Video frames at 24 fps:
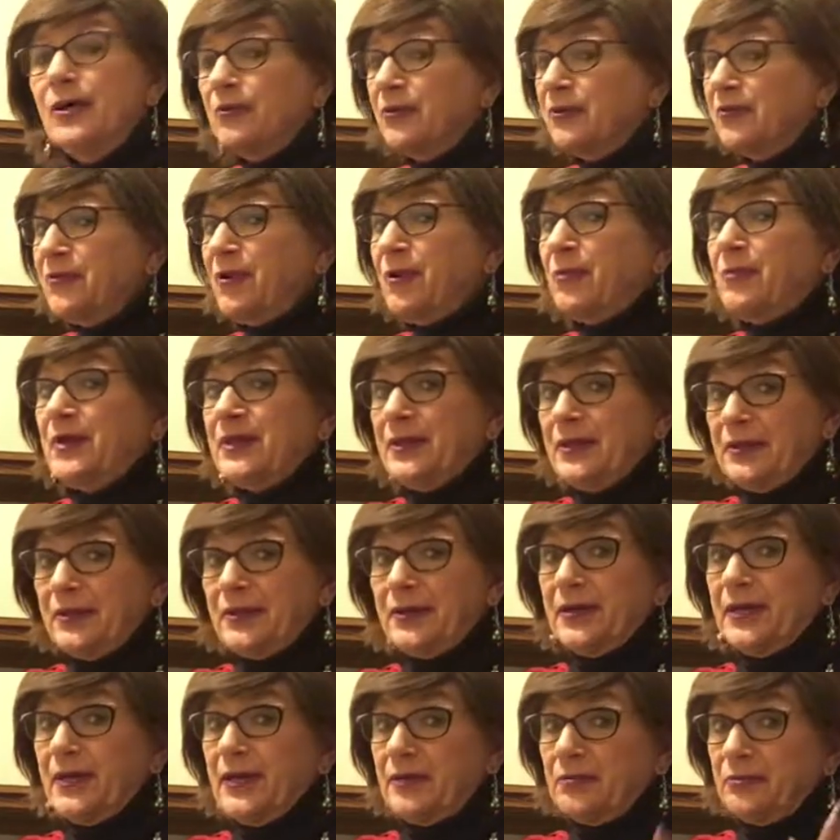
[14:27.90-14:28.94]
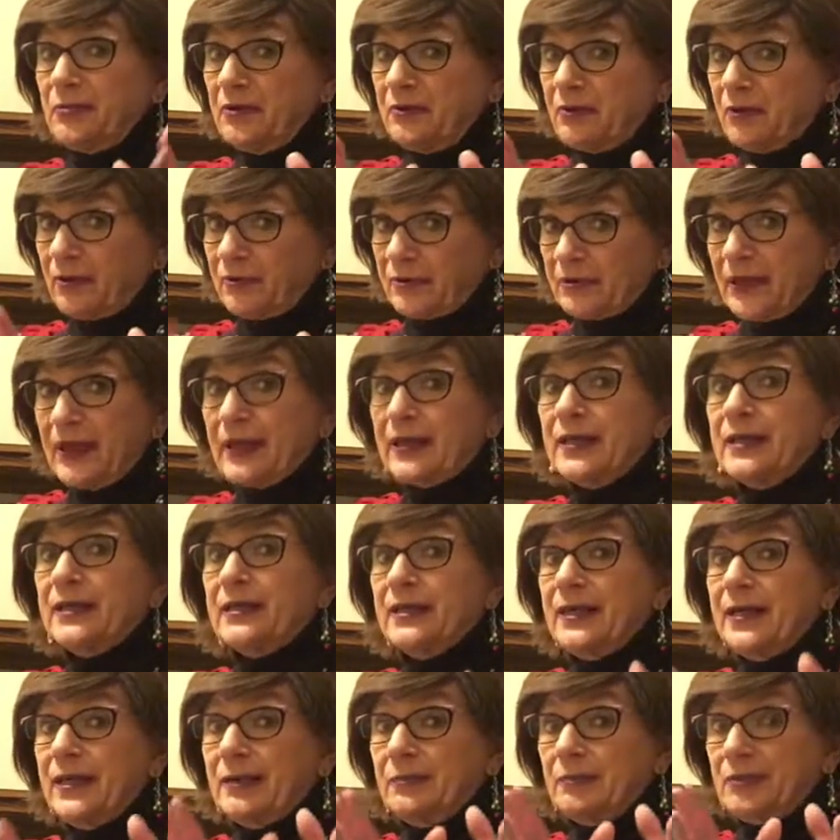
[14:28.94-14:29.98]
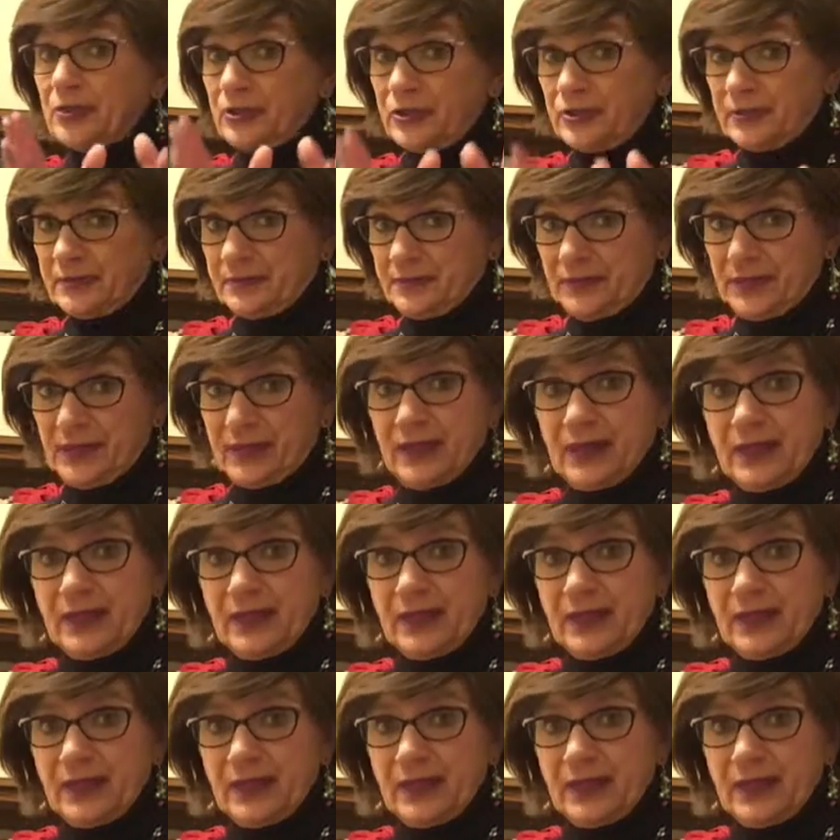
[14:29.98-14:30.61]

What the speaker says: We've all been there, and we've all done it, and we shouldn't.